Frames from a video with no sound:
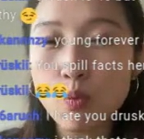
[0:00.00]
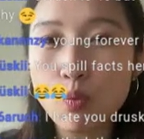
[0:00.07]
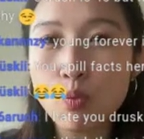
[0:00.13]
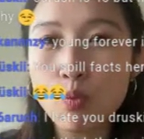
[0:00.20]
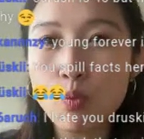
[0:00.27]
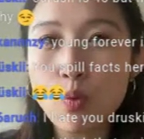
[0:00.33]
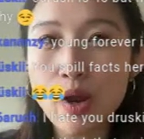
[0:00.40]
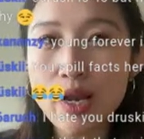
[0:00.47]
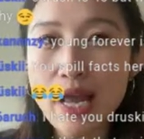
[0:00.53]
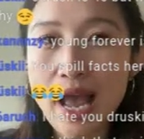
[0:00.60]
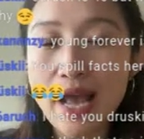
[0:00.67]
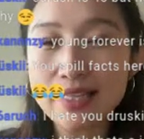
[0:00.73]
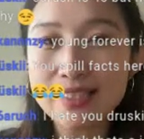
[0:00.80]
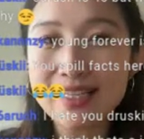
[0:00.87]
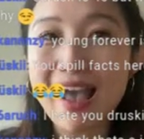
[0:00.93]
what
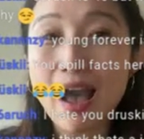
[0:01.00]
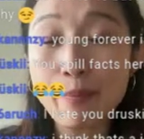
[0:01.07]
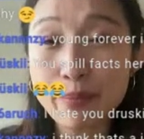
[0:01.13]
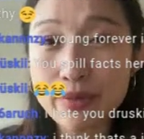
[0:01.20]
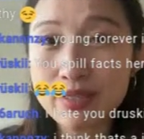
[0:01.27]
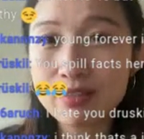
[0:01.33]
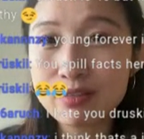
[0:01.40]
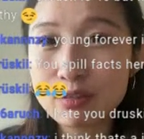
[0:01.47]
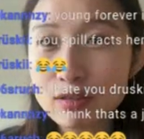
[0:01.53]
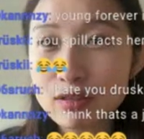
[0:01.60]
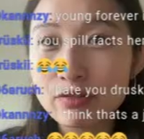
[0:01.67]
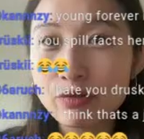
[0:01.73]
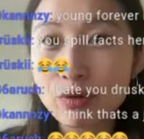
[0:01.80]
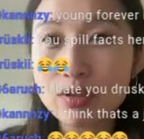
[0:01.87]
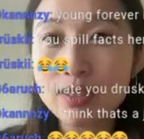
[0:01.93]
had to happen
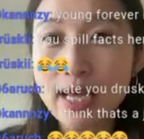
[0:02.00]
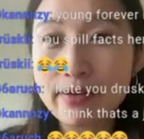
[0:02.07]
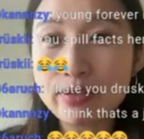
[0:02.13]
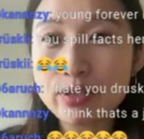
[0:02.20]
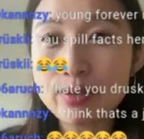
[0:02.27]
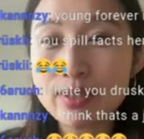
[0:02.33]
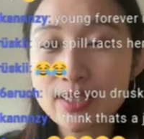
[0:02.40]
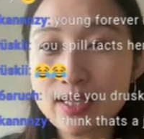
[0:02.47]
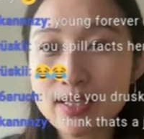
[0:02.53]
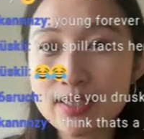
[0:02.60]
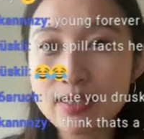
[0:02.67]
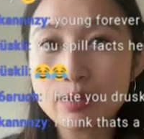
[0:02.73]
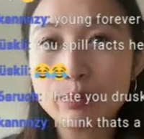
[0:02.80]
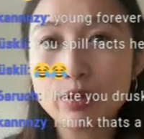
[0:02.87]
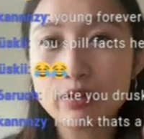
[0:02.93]
for life to
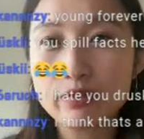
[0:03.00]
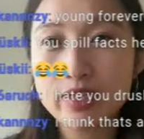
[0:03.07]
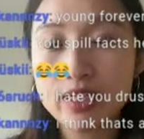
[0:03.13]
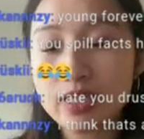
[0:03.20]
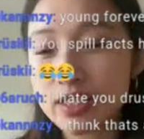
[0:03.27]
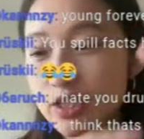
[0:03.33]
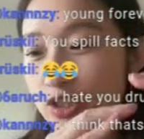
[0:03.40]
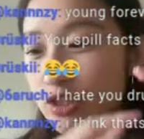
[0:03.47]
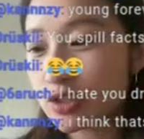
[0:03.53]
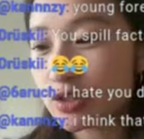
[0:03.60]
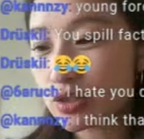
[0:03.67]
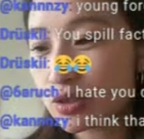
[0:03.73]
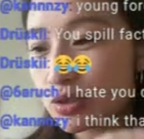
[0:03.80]
exist, the perfect conditions